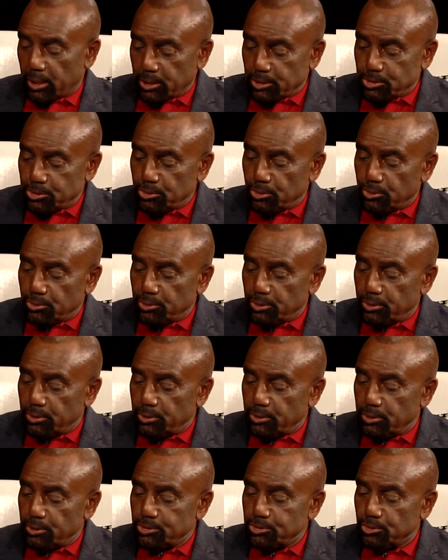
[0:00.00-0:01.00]
And so
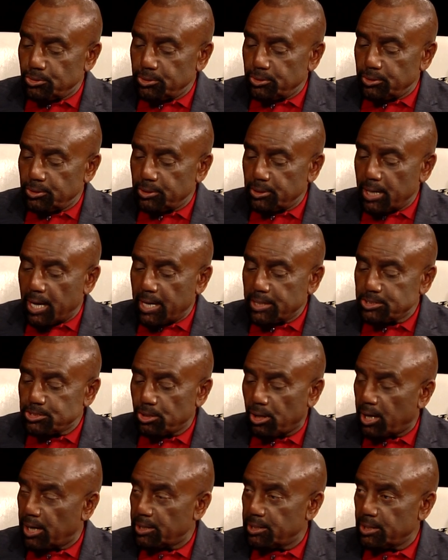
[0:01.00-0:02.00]
you're not
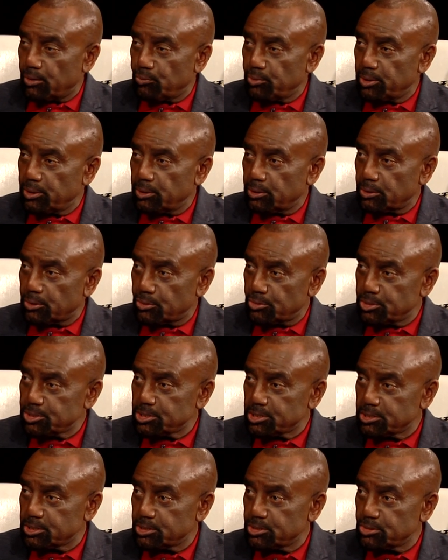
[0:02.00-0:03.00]
taught that we
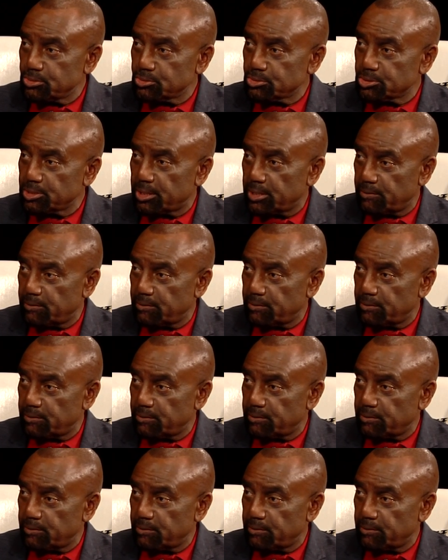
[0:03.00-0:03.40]
Christians and Jews are